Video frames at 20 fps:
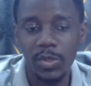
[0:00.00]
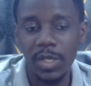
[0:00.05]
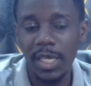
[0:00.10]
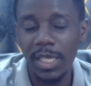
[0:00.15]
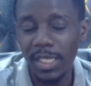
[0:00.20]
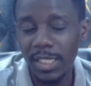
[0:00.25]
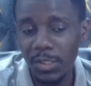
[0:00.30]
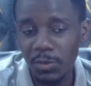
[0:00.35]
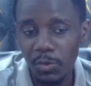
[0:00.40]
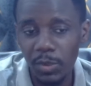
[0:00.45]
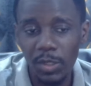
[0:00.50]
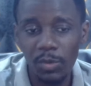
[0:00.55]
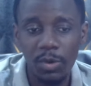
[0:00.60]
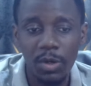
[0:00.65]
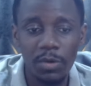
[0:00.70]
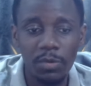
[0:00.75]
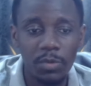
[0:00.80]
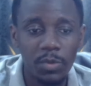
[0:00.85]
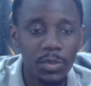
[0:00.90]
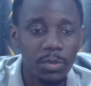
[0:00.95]
He's really
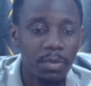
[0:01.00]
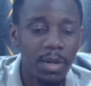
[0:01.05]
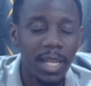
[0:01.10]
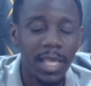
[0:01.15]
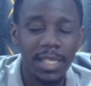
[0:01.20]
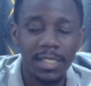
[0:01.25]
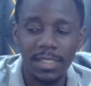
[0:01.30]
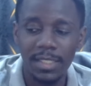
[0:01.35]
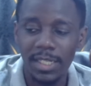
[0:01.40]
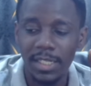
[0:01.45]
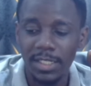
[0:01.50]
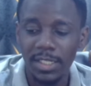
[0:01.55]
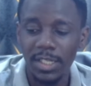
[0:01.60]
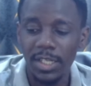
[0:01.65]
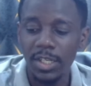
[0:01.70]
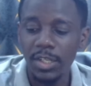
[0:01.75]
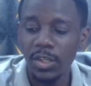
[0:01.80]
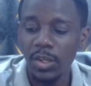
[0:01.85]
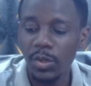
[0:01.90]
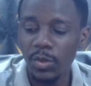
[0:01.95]
one of those players that
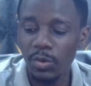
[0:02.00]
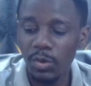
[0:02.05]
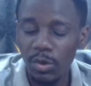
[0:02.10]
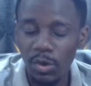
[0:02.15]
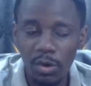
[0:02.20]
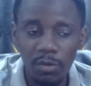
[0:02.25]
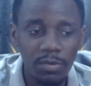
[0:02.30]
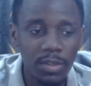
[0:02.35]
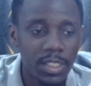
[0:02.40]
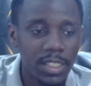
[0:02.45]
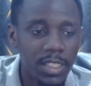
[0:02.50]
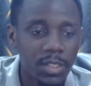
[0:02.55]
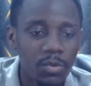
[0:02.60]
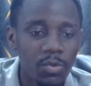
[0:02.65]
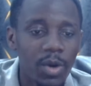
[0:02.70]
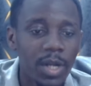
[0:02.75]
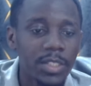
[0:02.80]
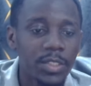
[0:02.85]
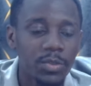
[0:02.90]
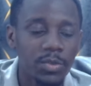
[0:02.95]
you'll obviously
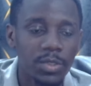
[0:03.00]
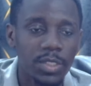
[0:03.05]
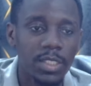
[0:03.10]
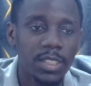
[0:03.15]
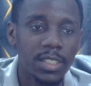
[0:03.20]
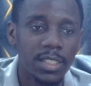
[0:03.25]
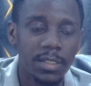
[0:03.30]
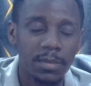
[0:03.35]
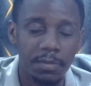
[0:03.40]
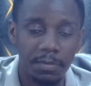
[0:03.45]
want to see